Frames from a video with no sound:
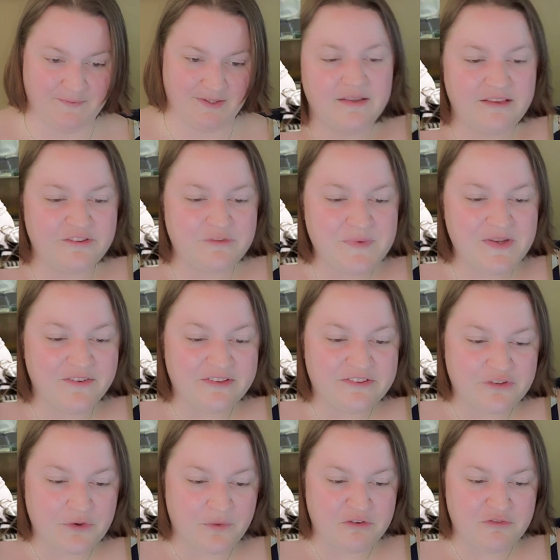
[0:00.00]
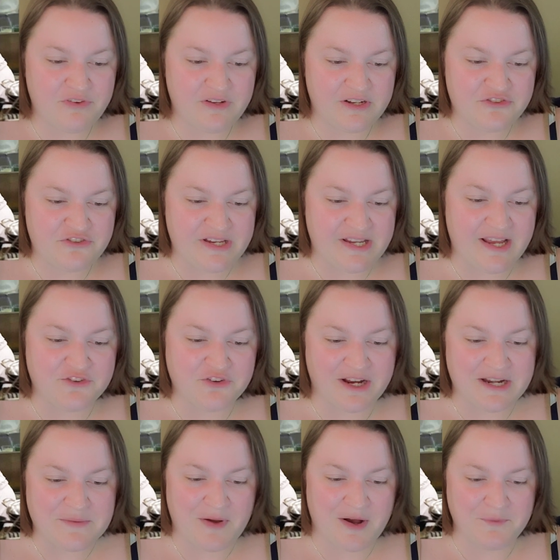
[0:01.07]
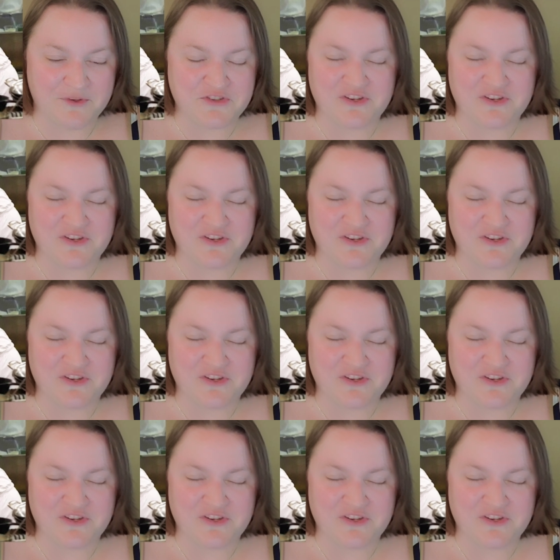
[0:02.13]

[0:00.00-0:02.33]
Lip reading: This meal is so unfinished, EA tried to publish